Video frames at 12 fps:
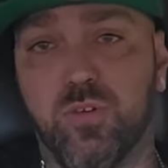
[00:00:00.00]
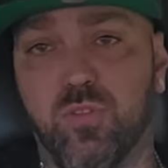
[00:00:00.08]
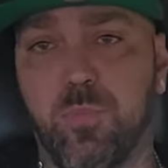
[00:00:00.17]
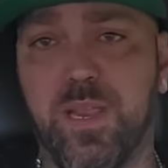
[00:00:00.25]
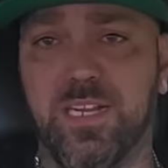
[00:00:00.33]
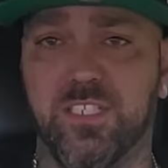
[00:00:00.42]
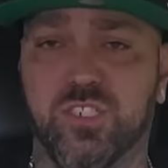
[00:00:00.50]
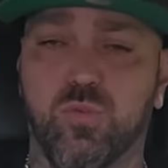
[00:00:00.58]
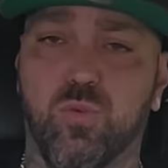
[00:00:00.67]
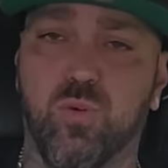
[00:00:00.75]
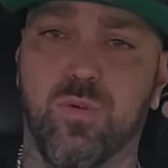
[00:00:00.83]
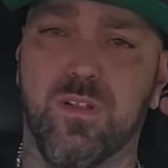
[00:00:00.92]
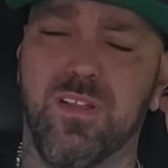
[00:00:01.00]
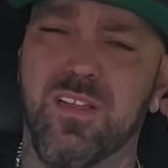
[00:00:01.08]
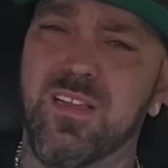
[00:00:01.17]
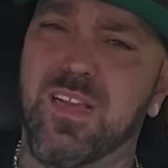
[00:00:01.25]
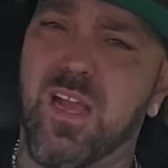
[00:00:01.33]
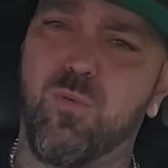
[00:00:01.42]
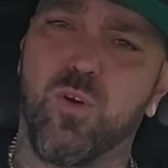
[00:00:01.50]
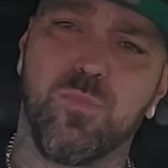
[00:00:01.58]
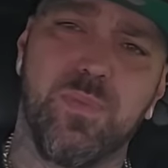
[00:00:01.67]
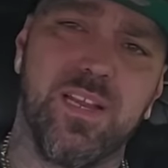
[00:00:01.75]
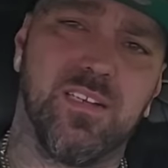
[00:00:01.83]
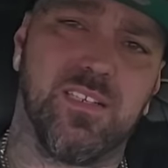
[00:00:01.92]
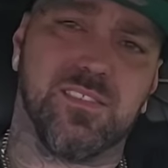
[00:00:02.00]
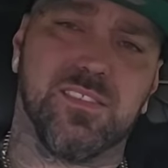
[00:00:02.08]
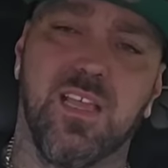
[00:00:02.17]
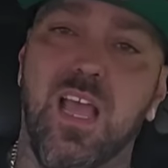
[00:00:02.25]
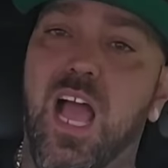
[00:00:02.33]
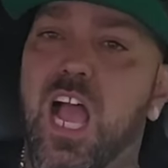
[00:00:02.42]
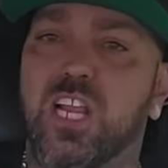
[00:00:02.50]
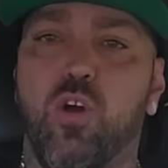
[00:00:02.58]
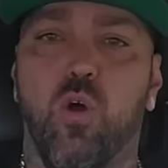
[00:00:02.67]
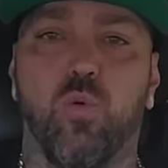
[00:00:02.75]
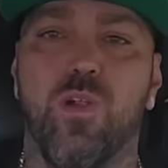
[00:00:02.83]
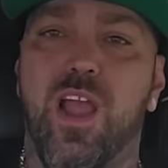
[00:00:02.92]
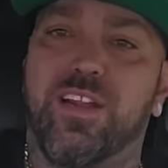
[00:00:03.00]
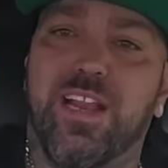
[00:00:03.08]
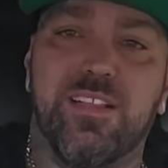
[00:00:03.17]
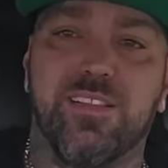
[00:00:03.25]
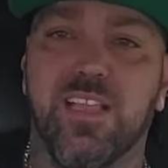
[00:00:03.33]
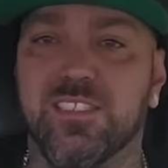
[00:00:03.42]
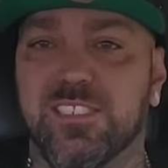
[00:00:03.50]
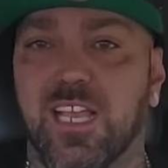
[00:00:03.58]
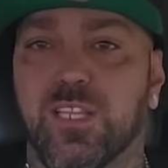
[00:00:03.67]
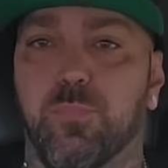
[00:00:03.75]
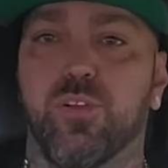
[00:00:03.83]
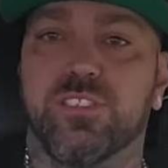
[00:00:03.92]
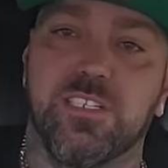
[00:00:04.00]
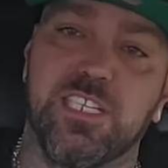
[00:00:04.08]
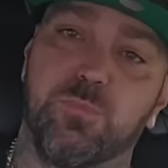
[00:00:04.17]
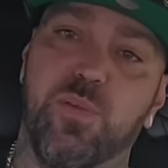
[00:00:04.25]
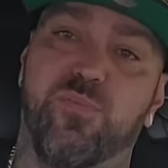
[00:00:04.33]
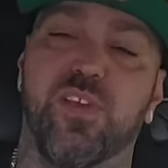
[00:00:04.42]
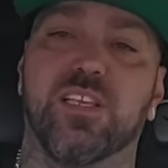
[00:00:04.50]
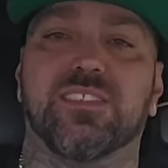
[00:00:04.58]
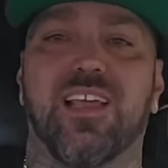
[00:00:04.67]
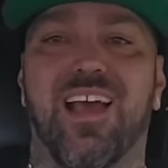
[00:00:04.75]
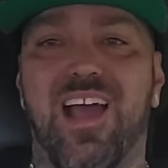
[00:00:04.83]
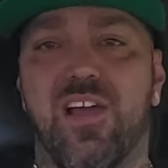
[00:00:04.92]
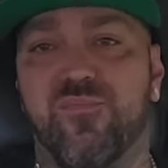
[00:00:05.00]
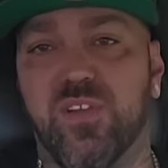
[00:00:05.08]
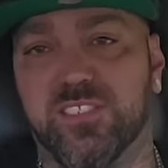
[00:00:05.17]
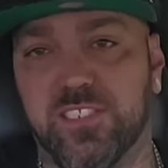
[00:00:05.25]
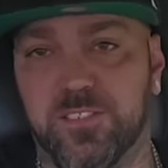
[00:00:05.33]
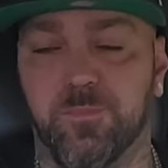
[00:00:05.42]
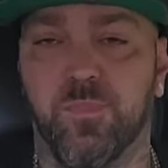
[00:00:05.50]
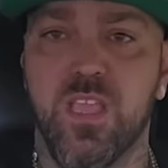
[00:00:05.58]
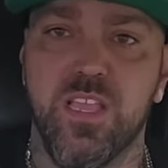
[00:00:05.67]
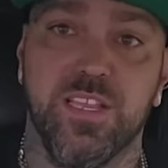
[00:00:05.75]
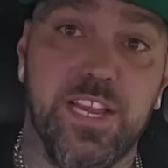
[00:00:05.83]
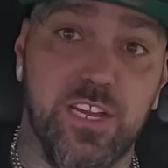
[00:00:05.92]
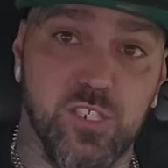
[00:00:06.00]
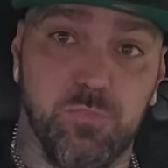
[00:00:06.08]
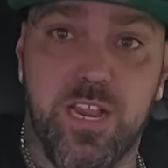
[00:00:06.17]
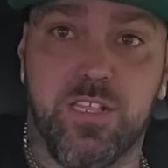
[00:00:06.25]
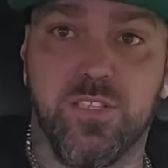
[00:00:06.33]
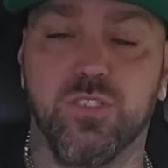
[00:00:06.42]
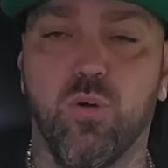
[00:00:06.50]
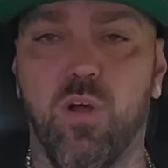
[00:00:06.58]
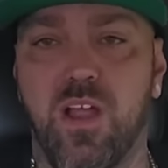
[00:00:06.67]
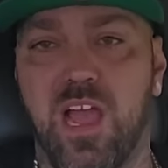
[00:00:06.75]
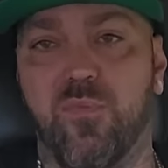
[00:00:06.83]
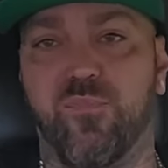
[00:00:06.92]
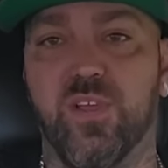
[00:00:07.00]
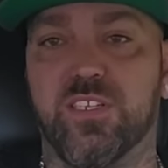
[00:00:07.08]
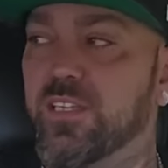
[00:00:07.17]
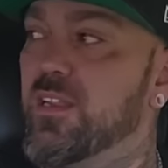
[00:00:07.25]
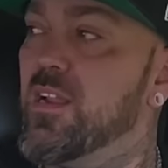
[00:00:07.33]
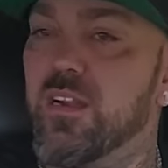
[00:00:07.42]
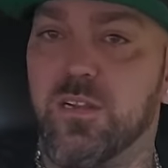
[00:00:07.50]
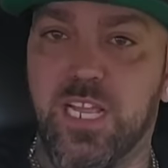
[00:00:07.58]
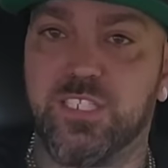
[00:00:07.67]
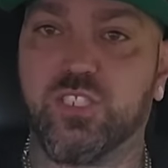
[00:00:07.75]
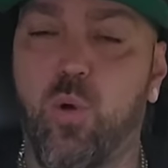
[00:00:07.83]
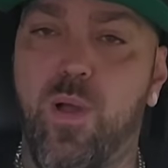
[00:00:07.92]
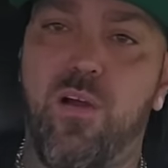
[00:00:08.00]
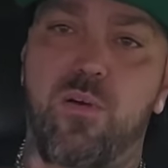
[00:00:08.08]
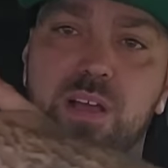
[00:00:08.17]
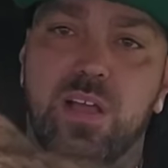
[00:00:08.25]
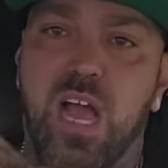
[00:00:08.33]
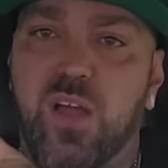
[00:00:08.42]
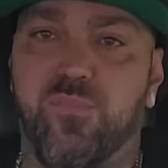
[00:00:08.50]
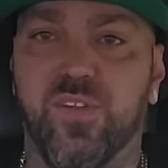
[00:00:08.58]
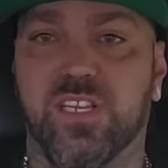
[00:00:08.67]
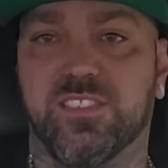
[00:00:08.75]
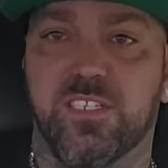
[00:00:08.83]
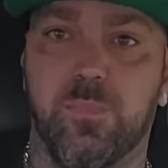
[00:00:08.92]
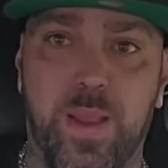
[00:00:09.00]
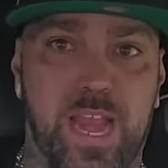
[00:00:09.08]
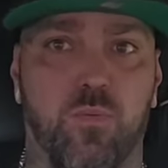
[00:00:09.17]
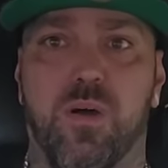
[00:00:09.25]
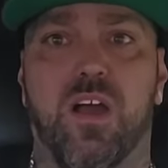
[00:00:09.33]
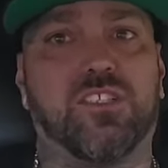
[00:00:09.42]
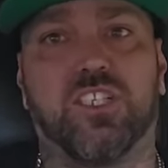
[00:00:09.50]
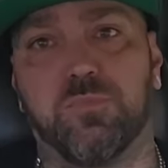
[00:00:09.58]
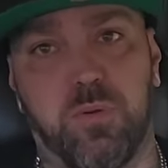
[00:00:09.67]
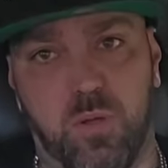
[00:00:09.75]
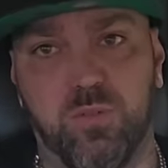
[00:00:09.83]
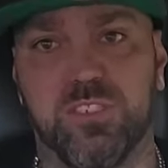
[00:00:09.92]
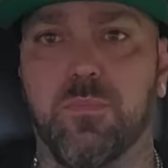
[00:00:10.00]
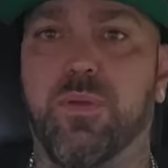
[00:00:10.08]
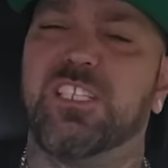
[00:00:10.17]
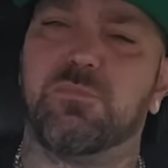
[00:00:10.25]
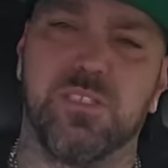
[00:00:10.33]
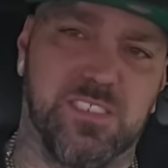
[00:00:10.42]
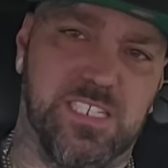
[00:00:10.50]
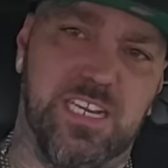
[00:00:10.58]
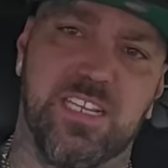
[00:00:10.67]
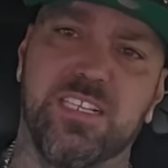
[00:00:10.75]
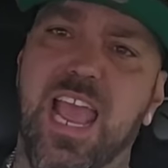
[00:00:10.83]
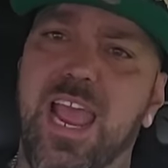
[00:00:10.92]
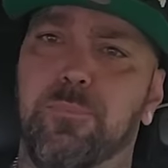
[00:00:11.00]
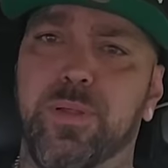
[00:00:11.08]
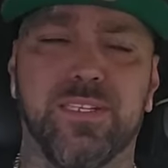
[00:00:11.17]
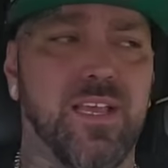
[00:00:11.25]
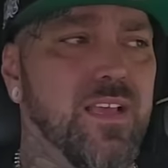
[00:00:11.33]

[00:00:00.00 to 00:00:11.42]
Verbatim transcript: on the maintenance crew. I work maintenance. I go around anything inside the prison needs to be fixed, I fix it. Gears breaking the door, I fix it. Lights go out, I fix it. Panel box explodes in the basement, seen it, happened.